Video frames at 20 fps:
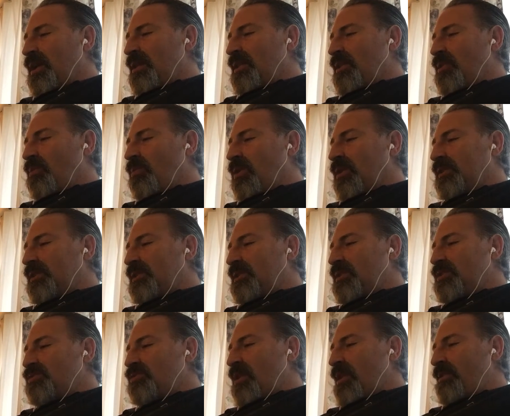that wanted
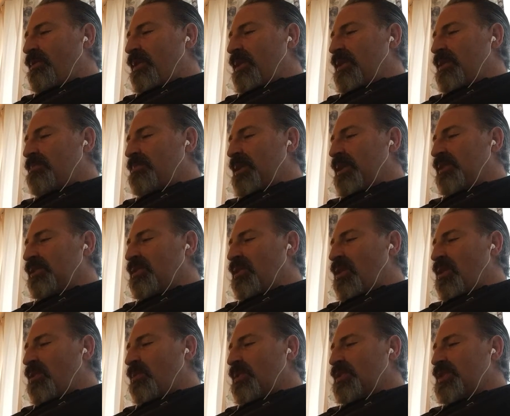to drive away the big
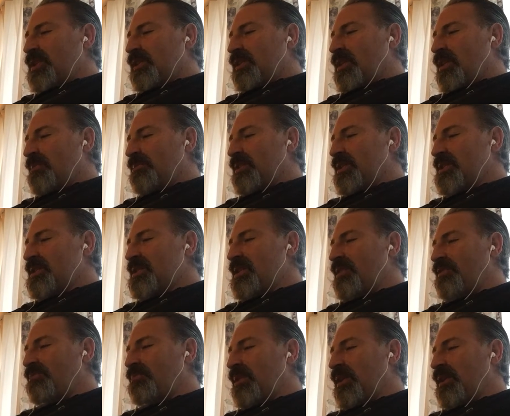dog which had come to
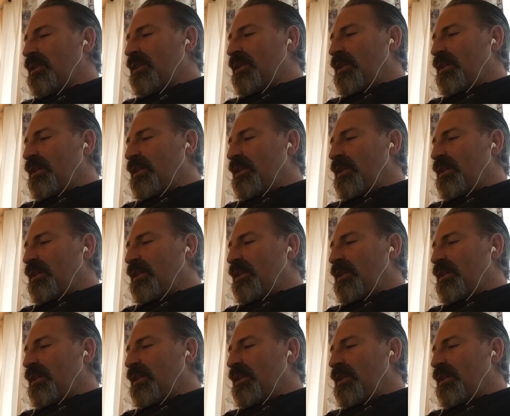sniff me.